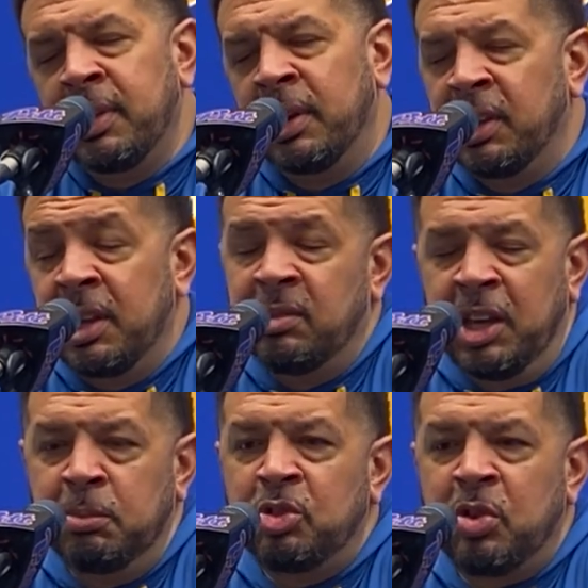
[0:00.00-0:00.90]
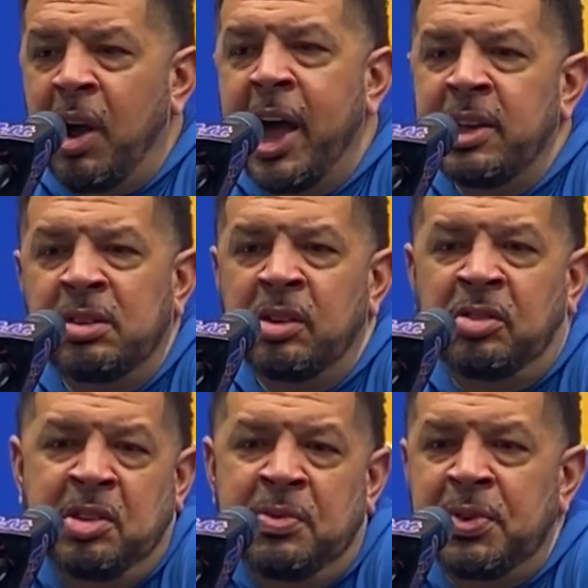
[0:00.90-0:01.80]
and again, teams try, it's
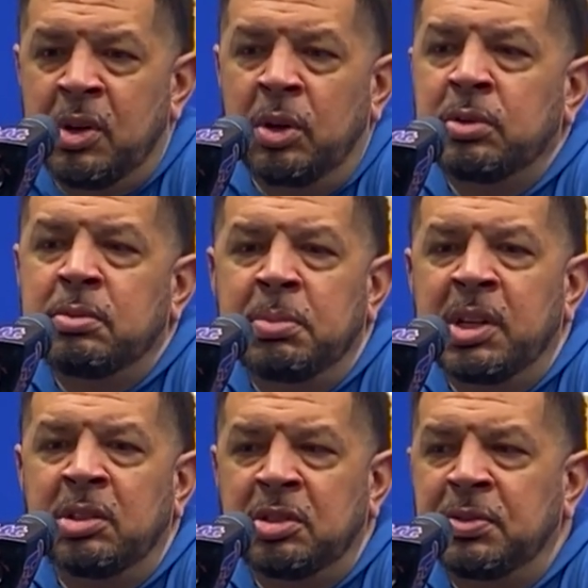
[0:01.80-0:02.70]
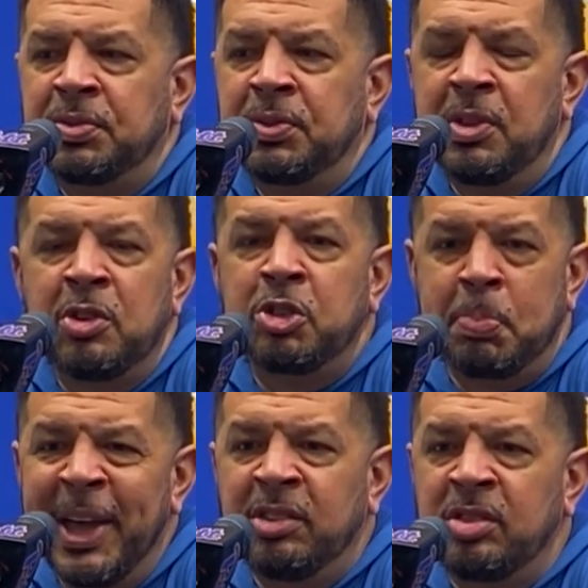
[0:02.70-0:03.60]
difficult because of their
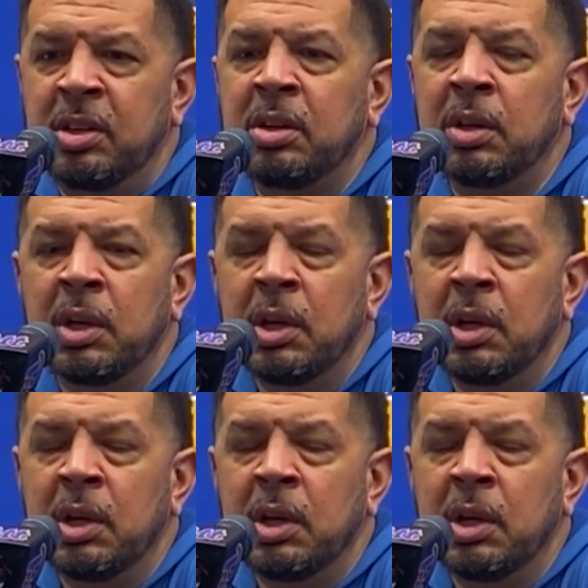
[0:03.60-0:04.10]
spacing,